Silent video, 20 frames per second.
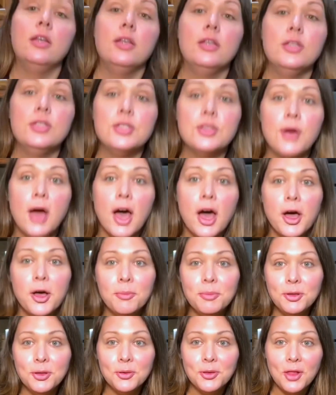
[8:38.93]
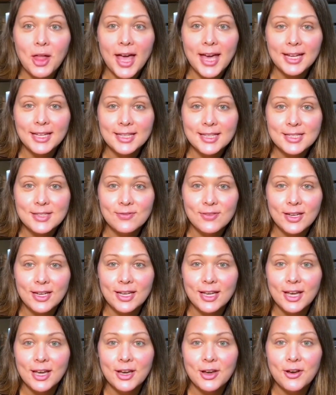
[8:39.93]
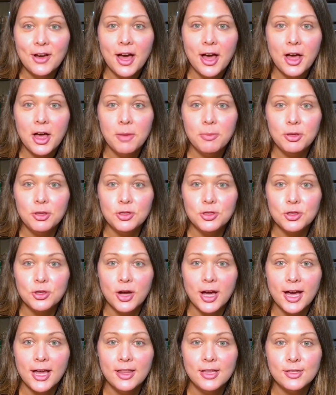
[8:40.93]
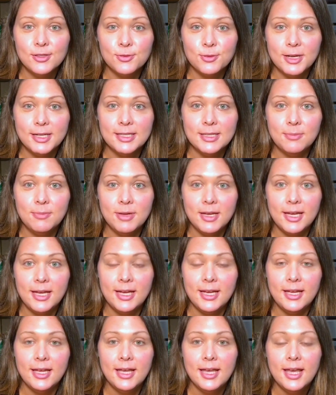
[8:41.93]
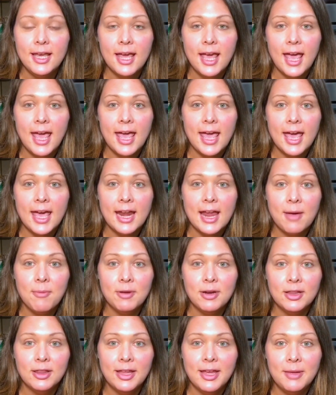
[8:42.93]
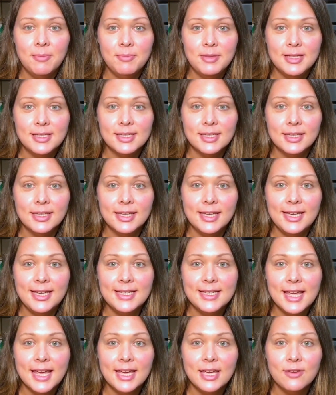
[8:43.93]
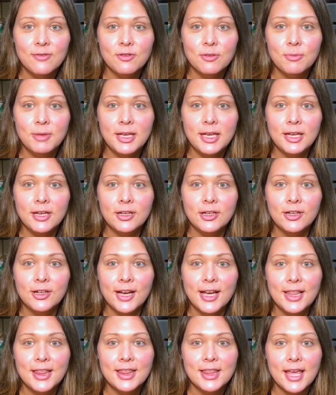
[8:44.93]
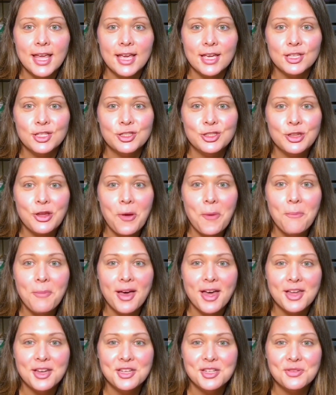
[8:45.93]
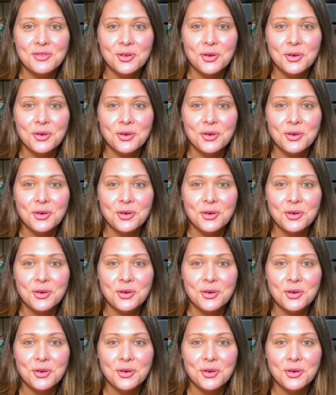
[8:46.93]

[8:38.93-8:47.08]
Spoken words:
So I hope you liked this video. I hope you try this recipe, and I'm gonna let Miss Lee take it from here, and thanks so much for